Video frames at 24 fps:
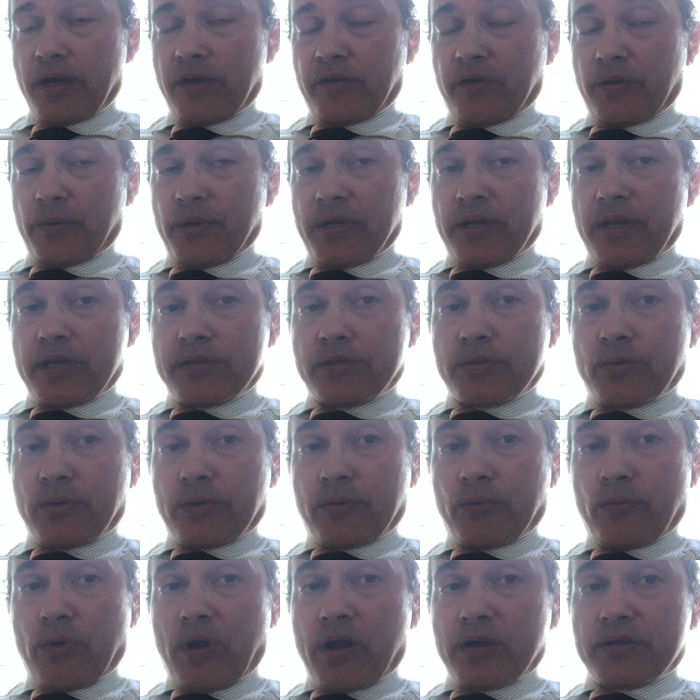From a desk
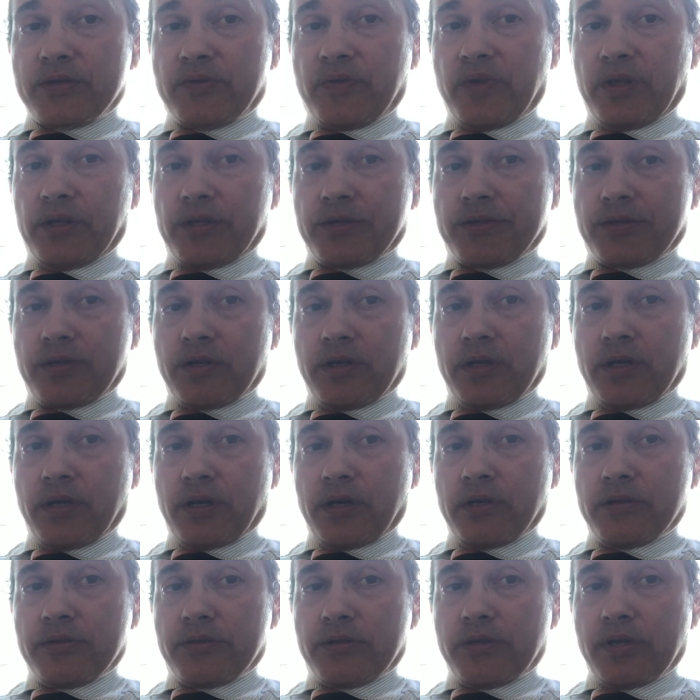with Ross Finlayson here
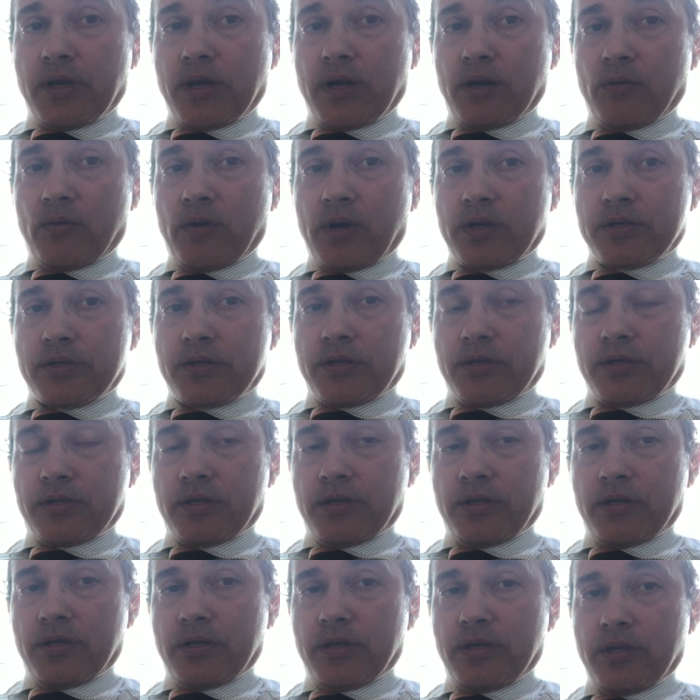in Seattle,
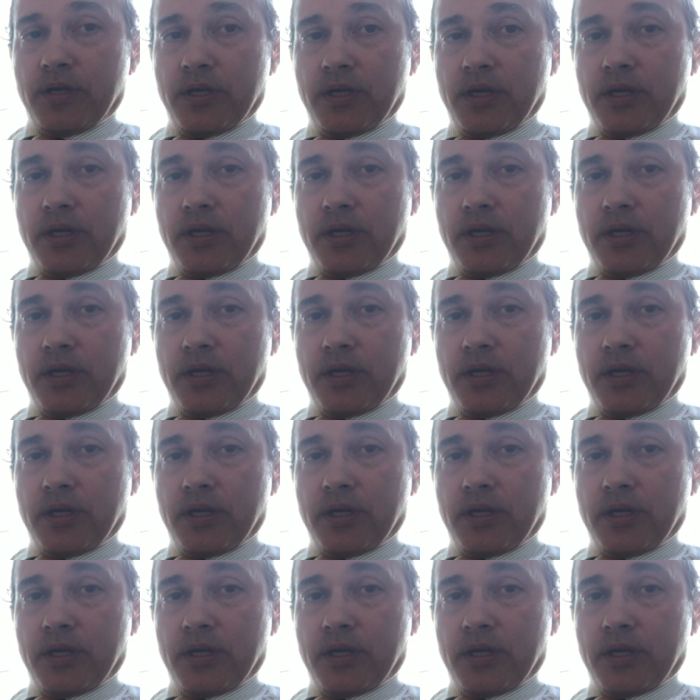Washington.